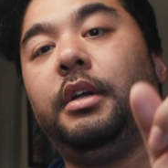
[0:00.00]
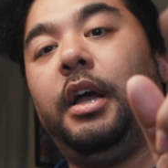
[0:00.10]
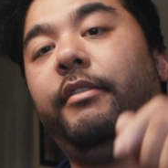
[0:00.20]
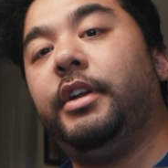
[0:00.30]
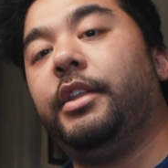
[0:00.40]
I
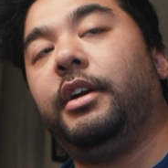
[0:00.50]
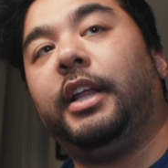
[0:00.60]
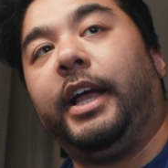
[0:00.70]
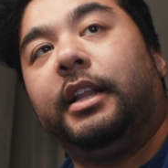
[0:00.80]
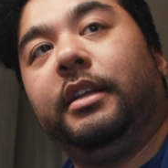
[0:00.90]
have another
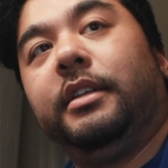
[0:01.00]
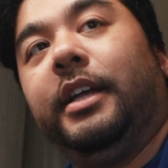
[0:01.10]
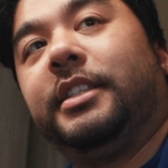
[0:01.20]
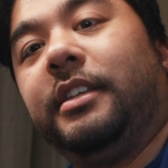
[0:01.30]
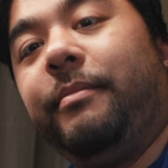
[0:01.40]
light
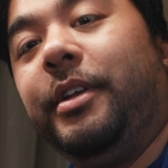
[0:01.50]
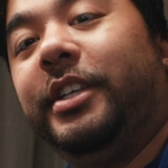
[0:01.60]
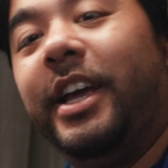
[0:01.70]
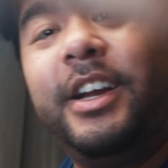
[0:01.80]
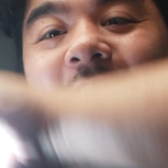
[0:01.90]
that I'm
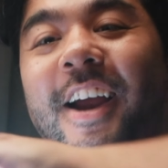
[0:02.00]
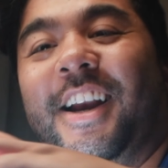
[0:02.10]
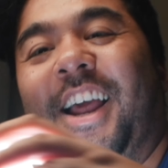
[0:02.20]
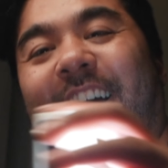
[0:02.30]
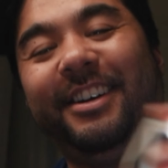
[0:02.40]
using
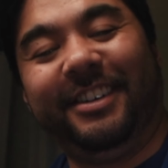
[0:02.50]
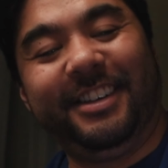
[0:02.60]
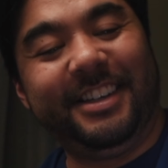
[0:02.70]
right now.